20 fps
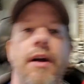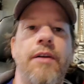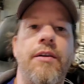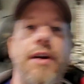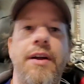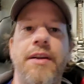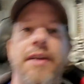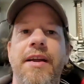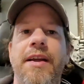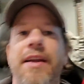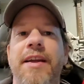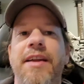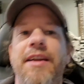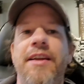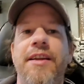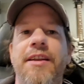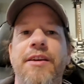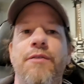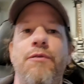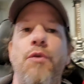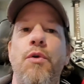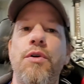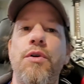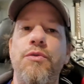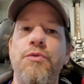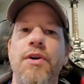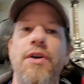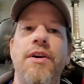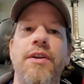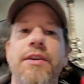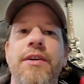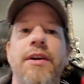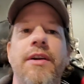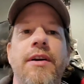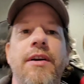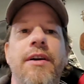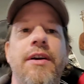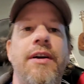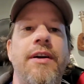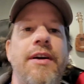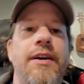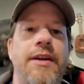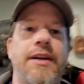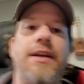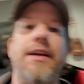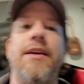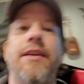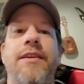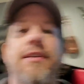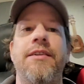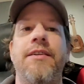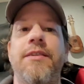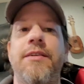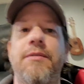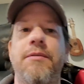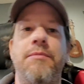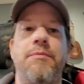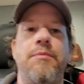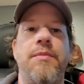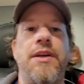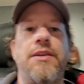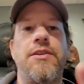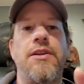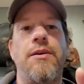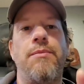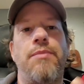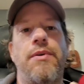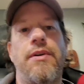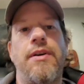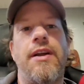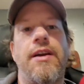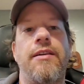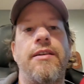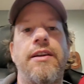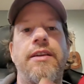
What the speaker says: All right, and the fourth run, again, messed up burnout.